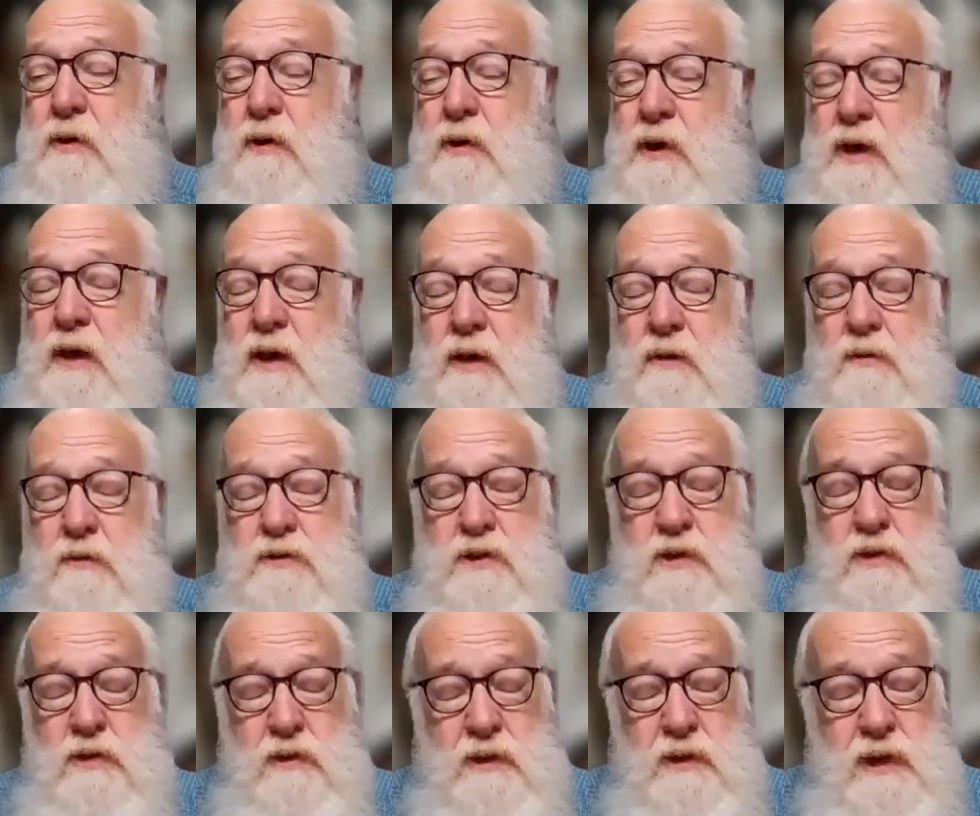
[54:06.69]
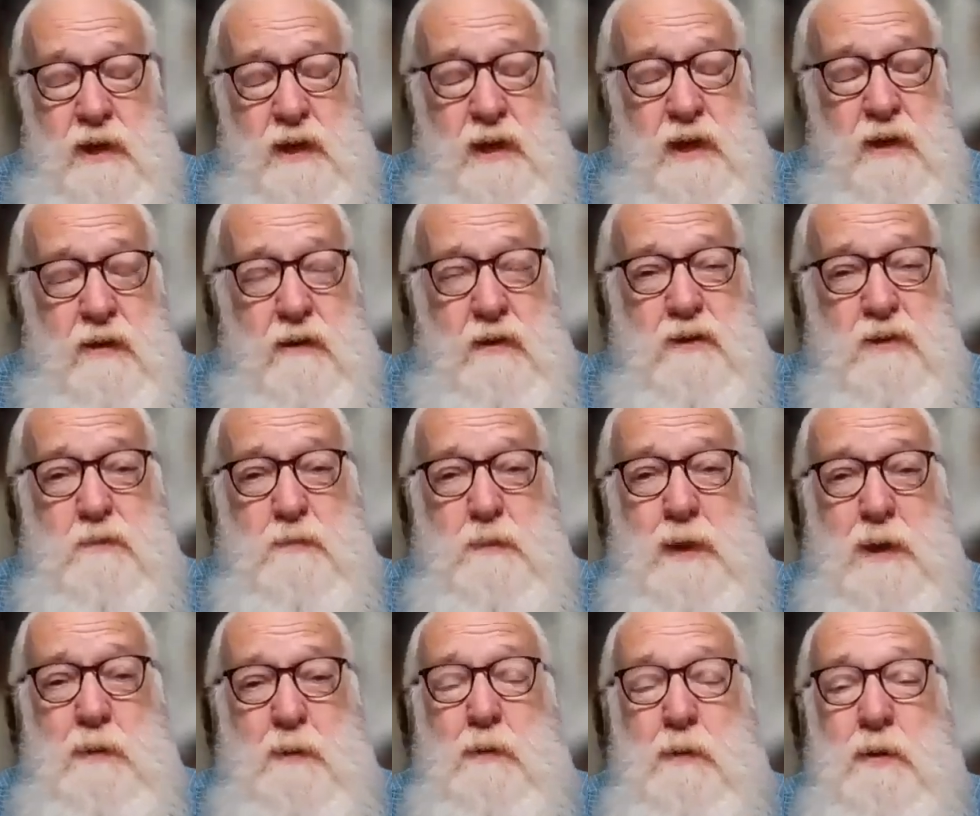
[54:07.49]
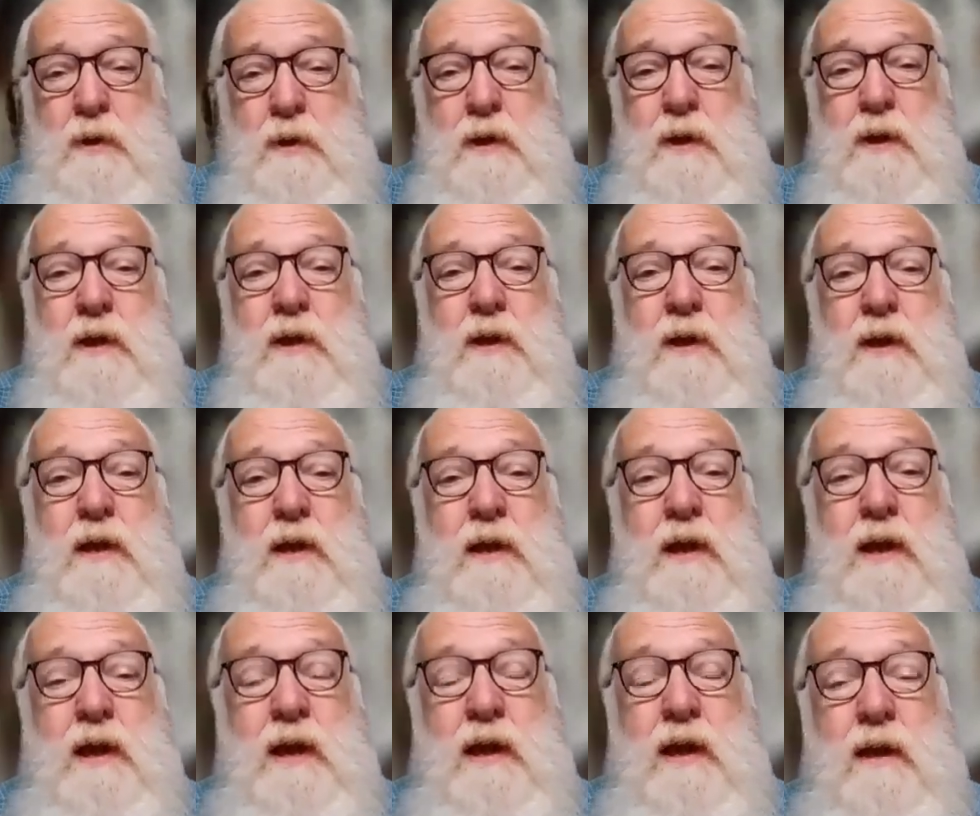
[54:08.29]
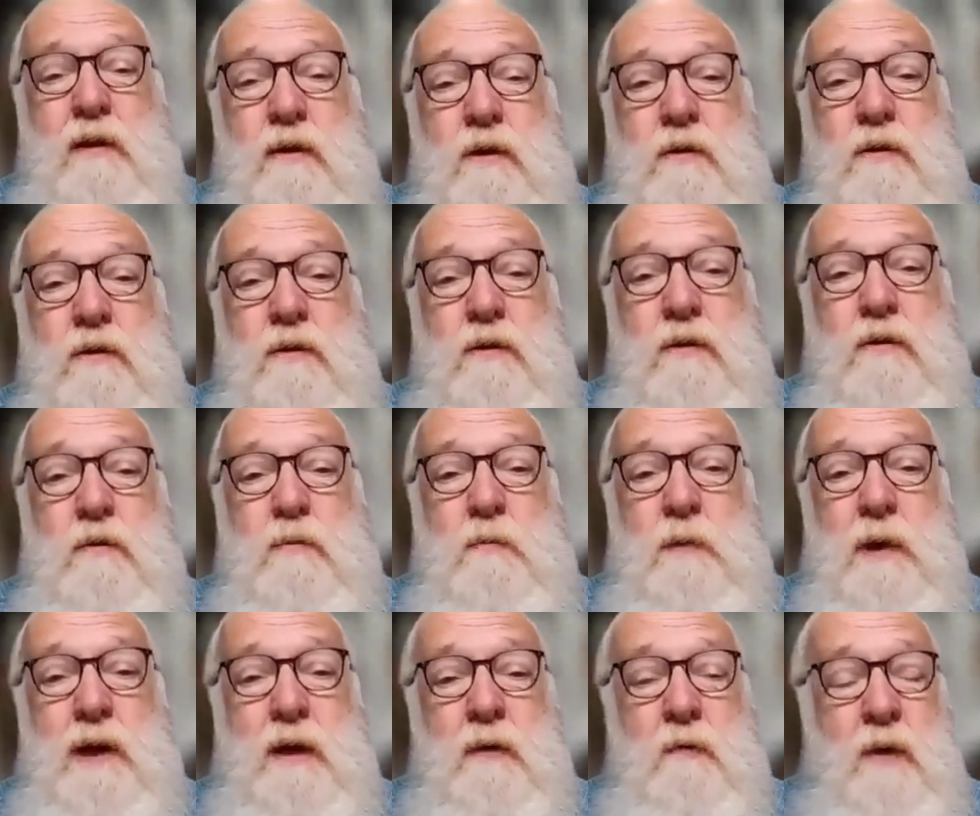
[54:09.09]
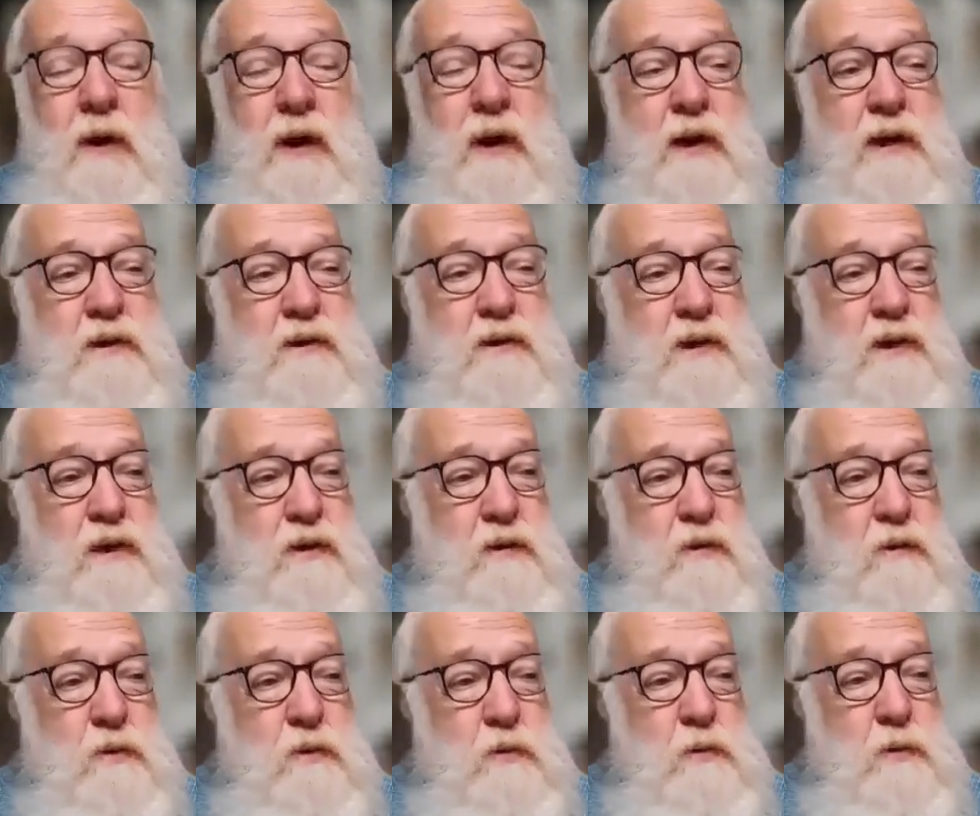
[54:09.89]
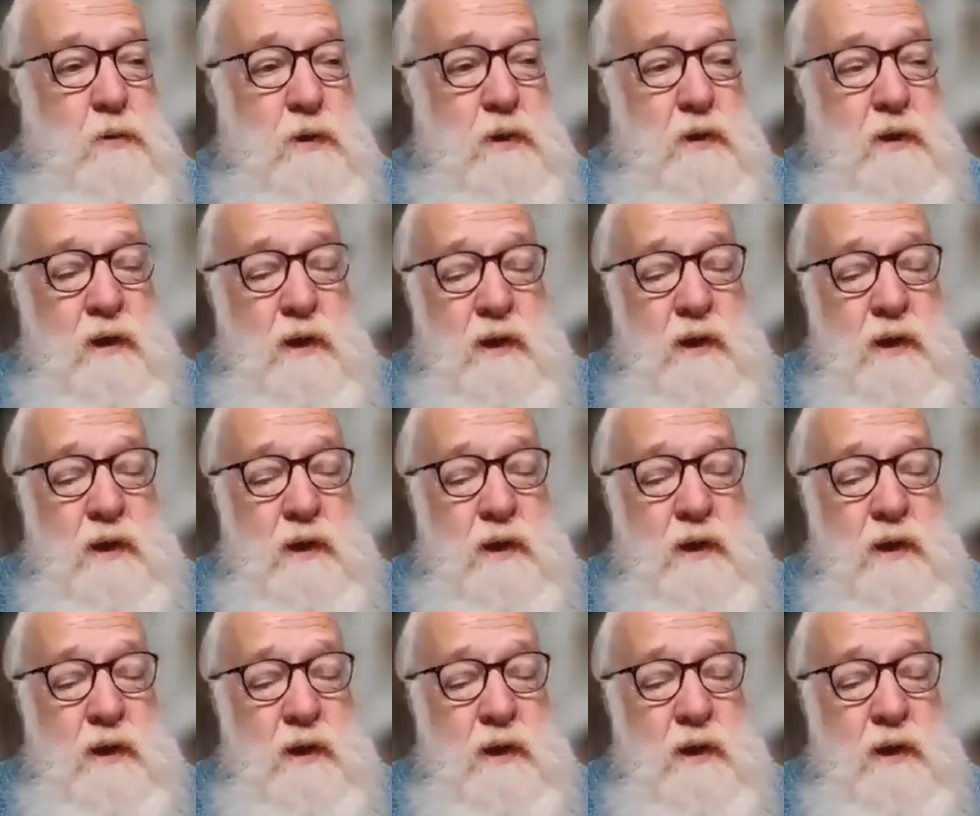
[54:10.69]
So certainly encourage people who may run into you